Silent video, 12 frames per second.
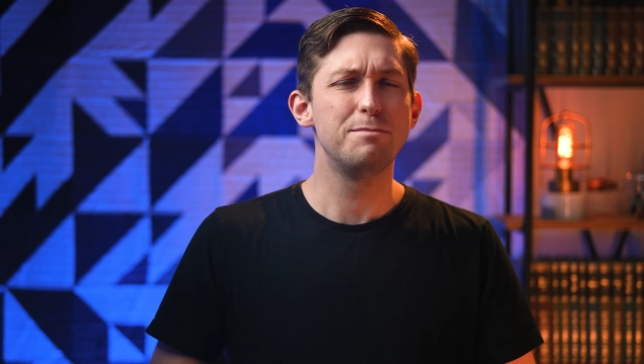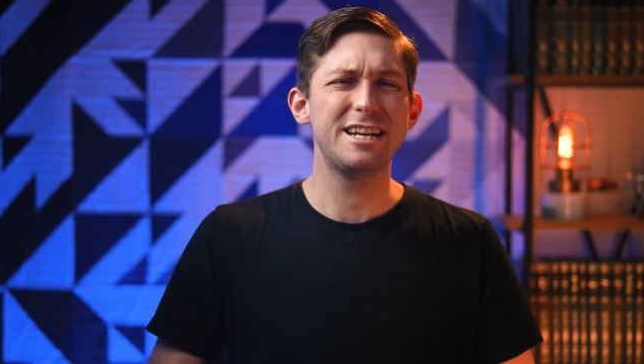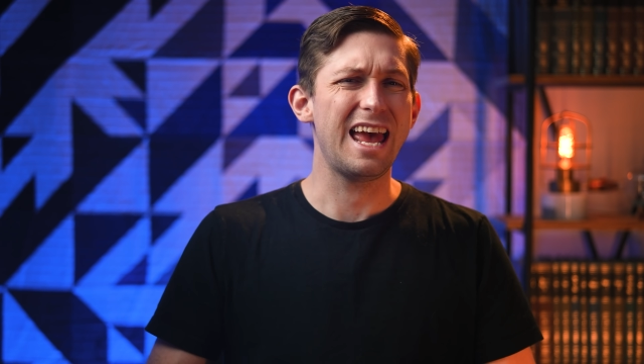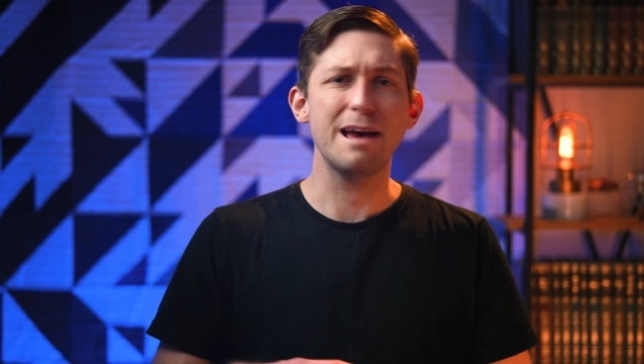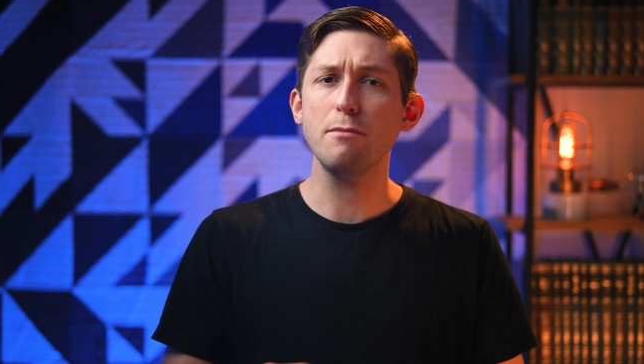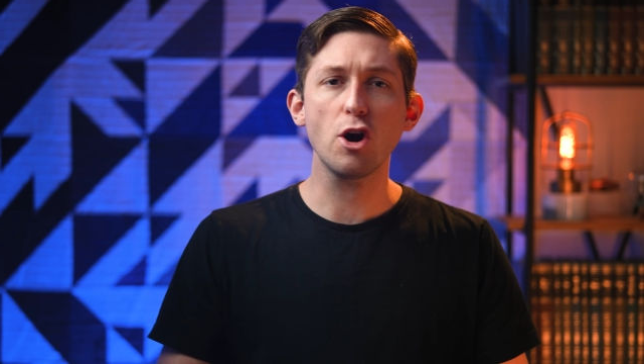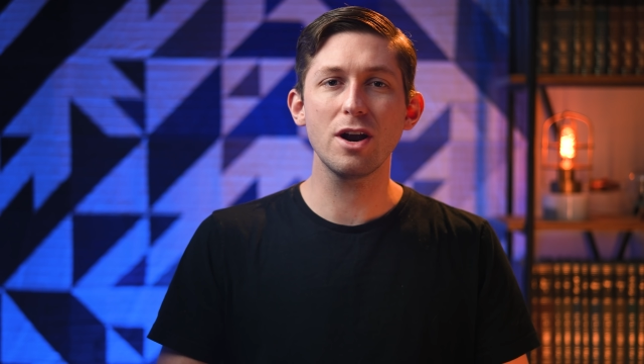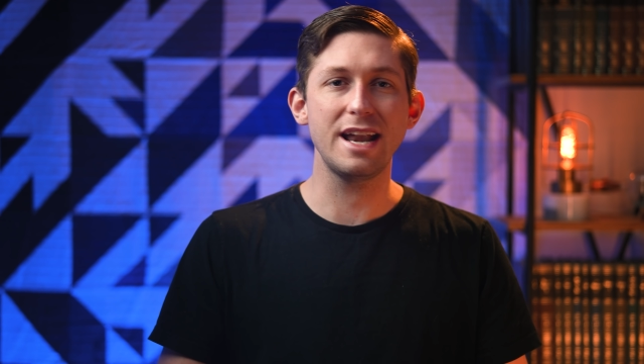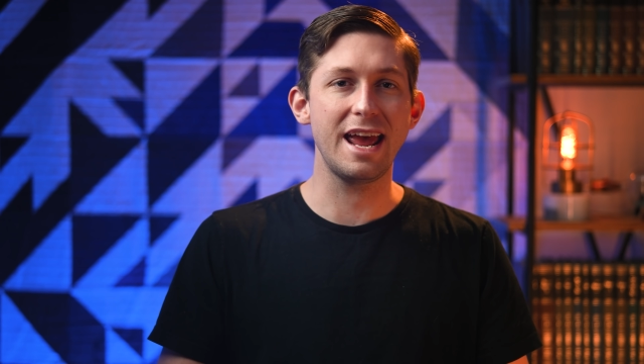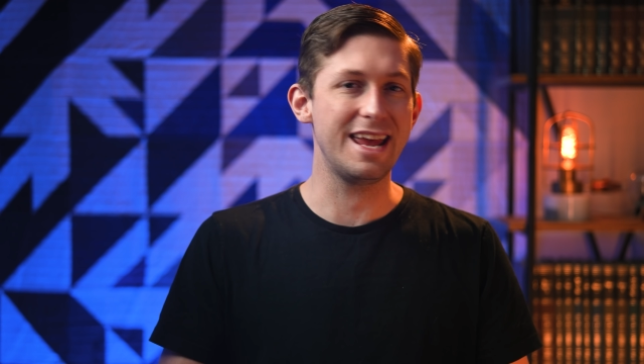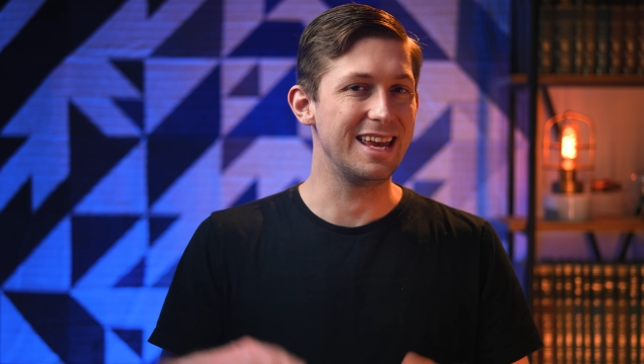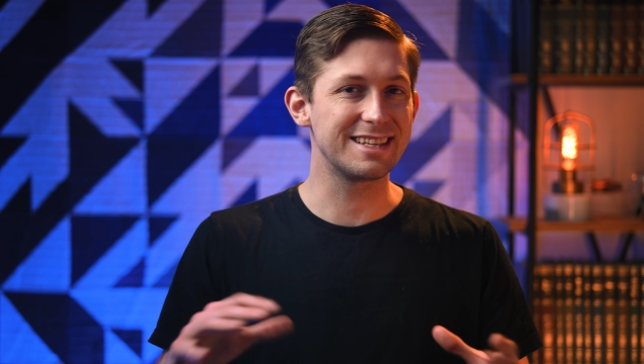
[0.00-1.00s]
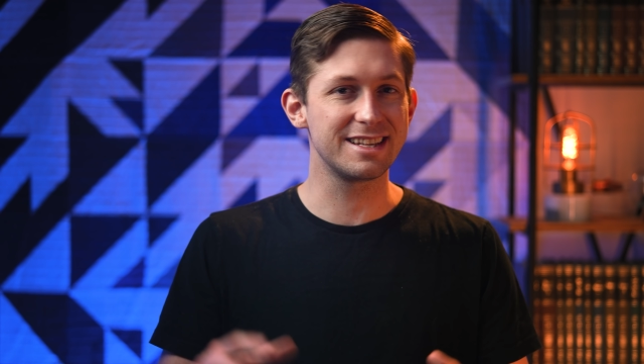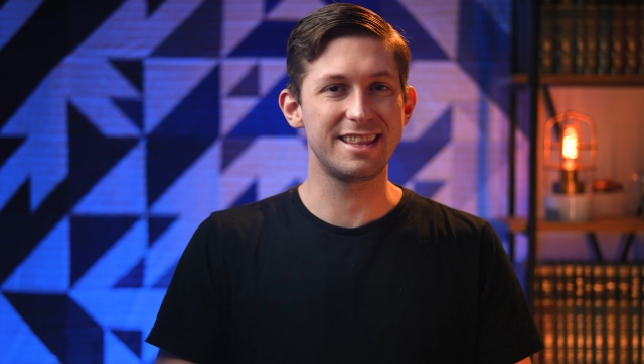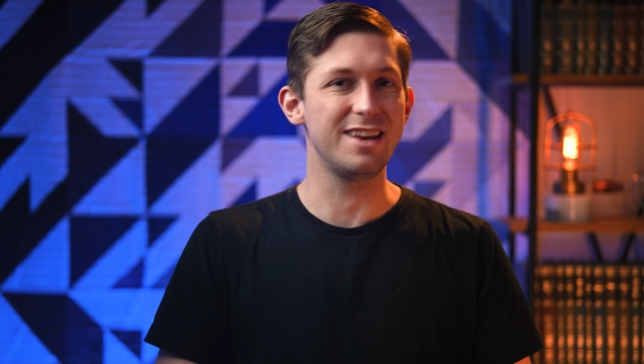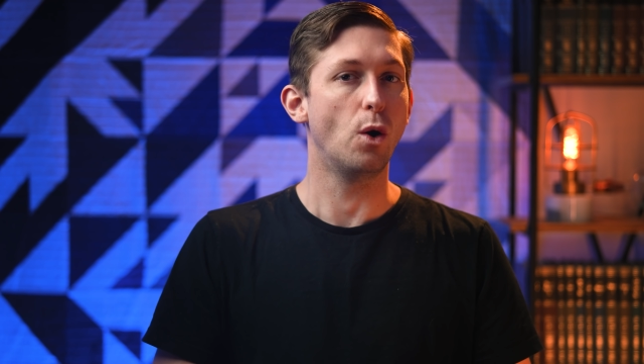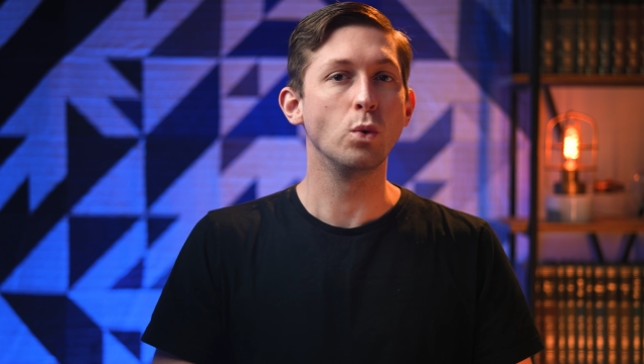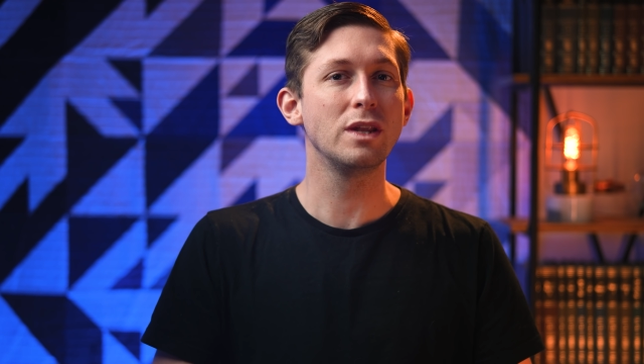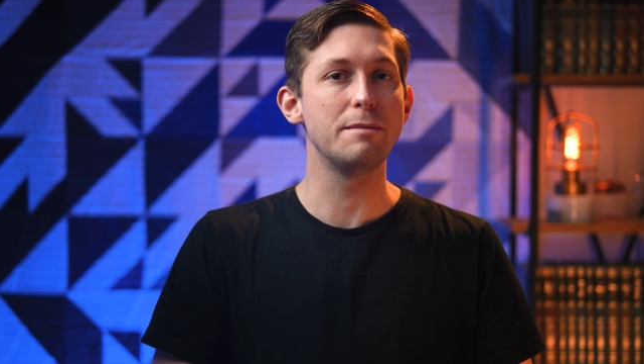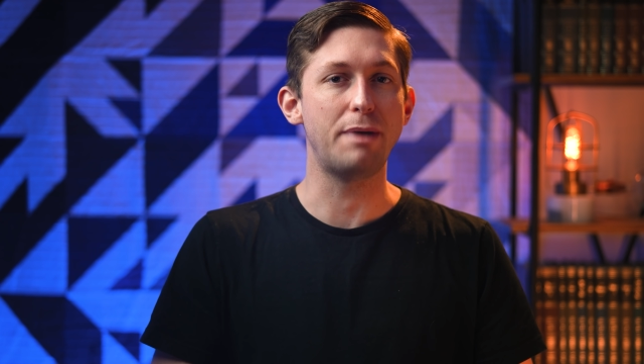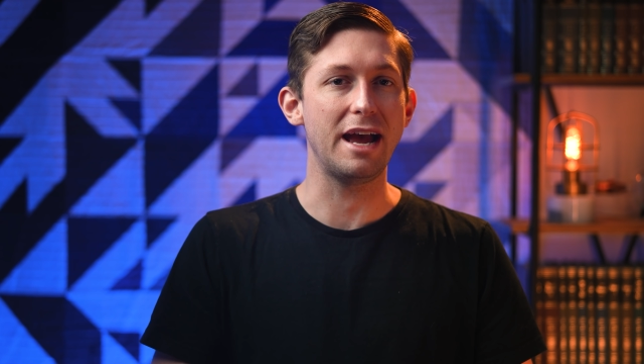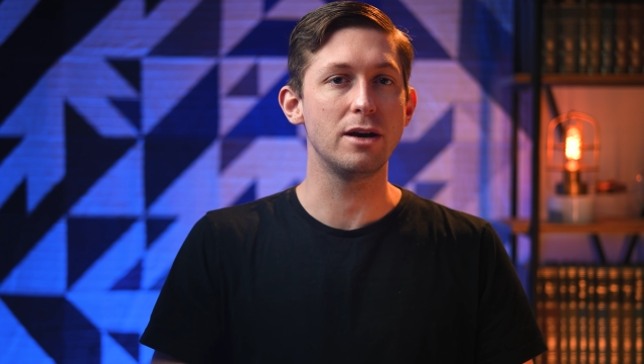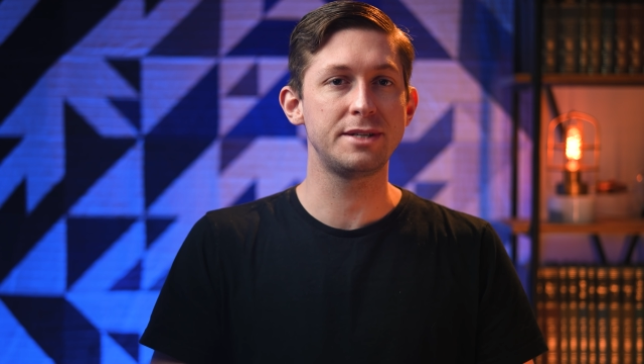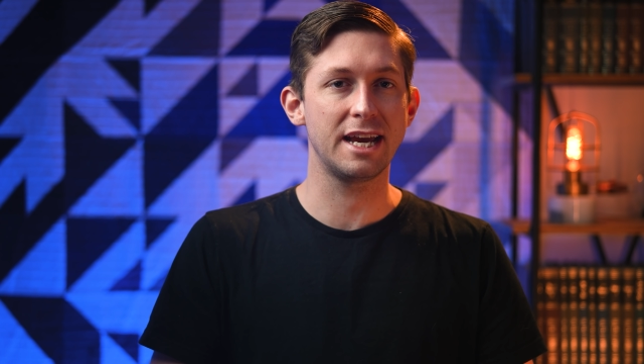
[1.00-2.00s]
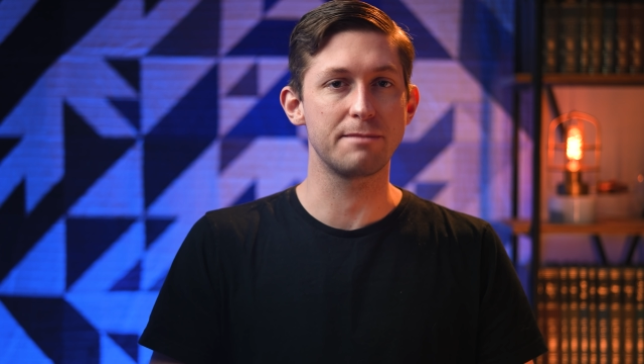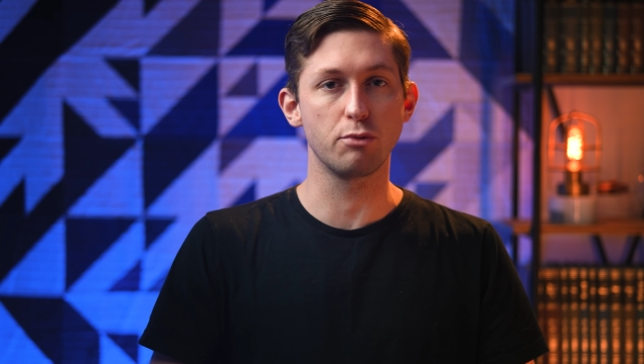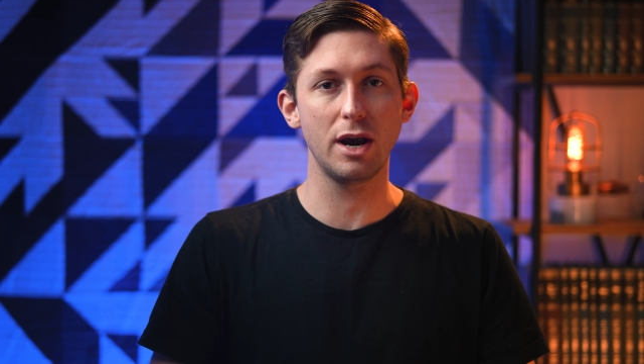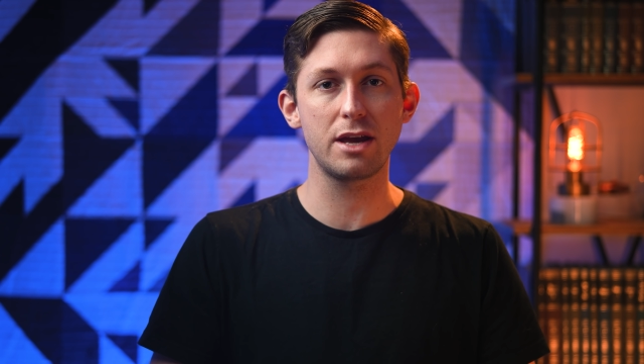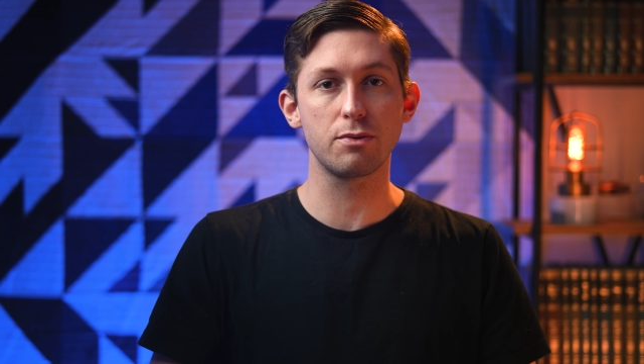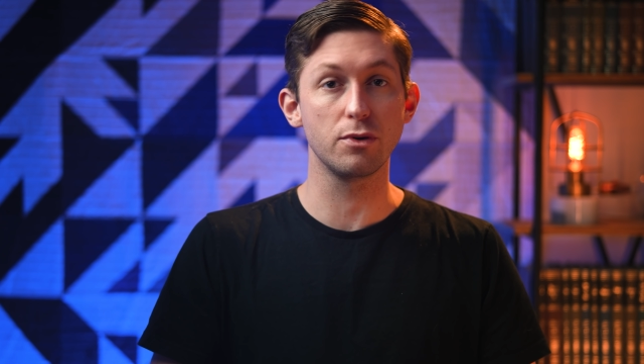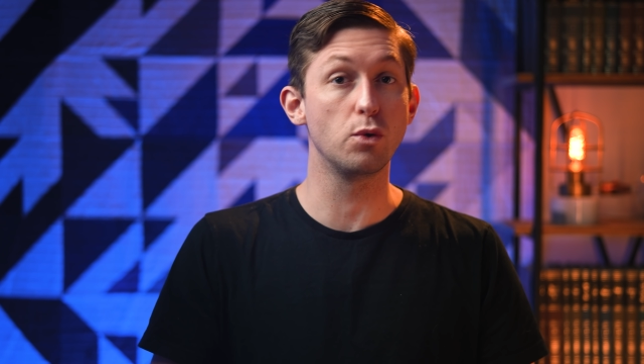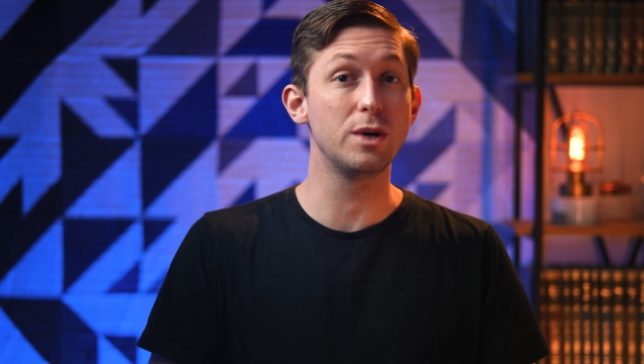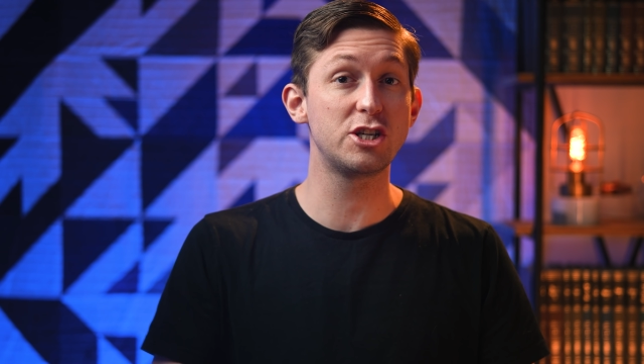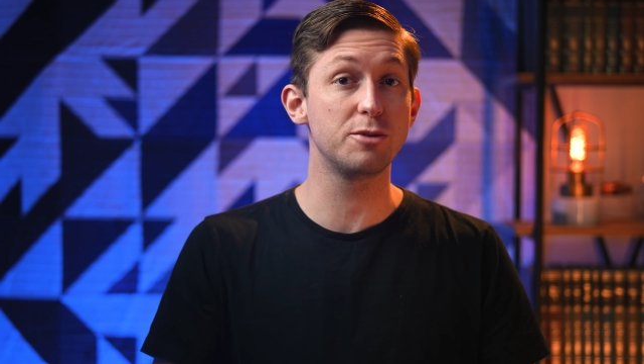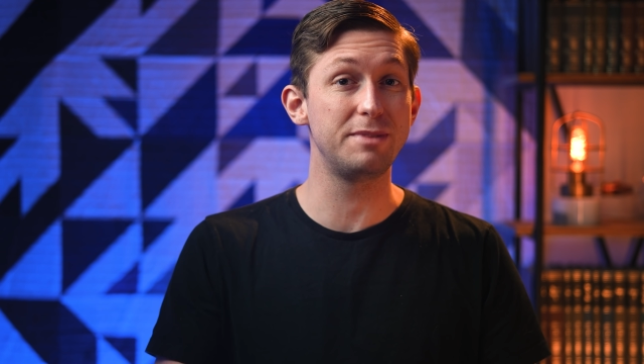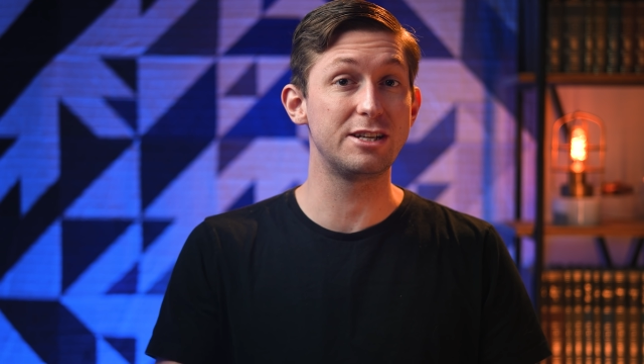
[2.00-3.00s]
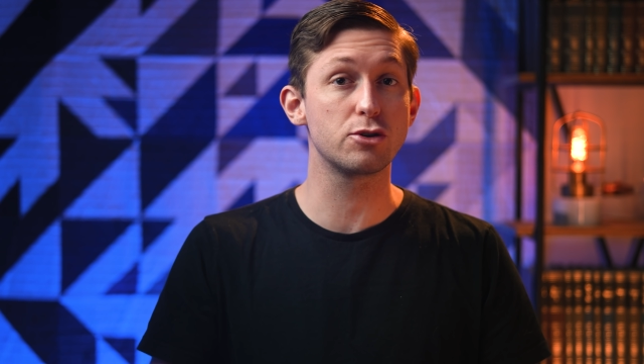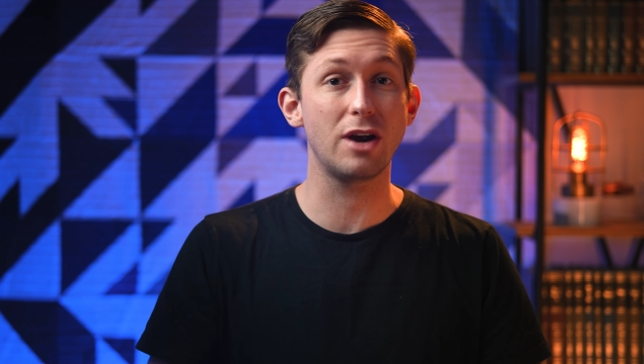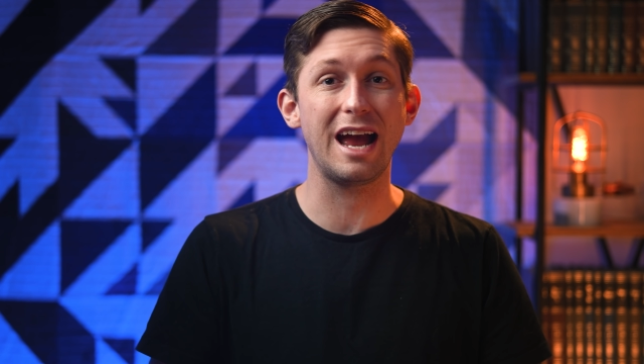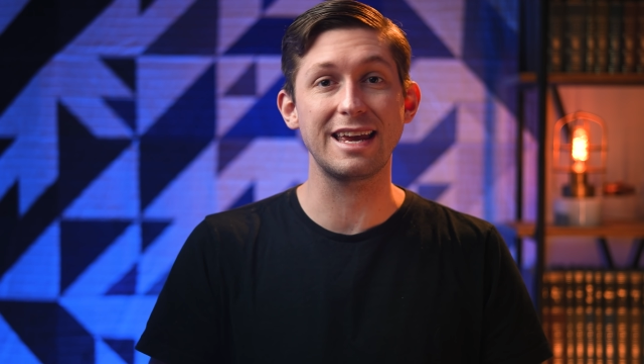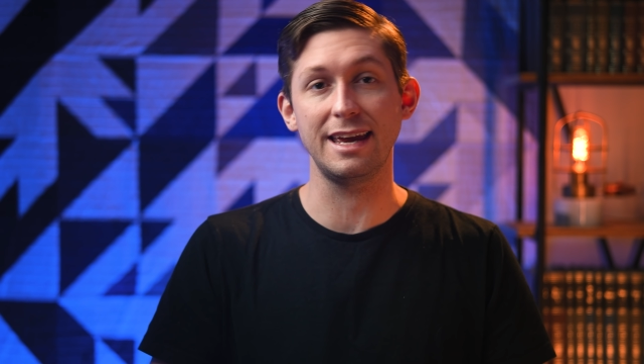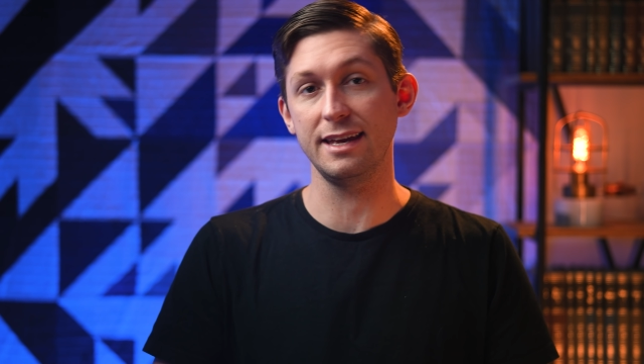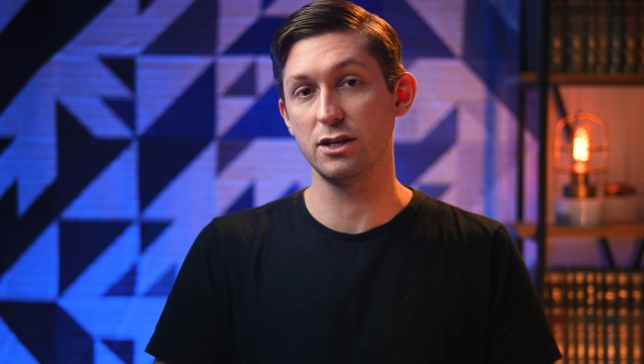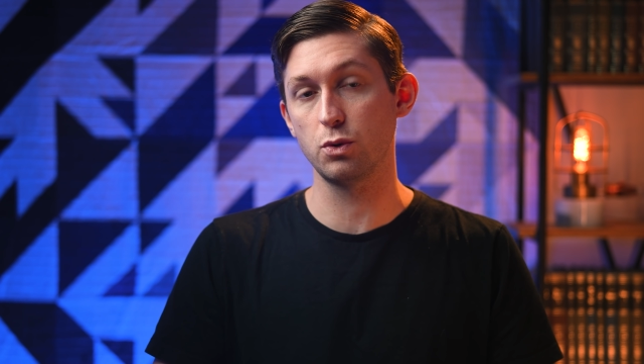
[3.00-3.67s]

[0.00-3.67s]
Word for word: But mRNA isn't the only biotech breakthrough we should be tracking in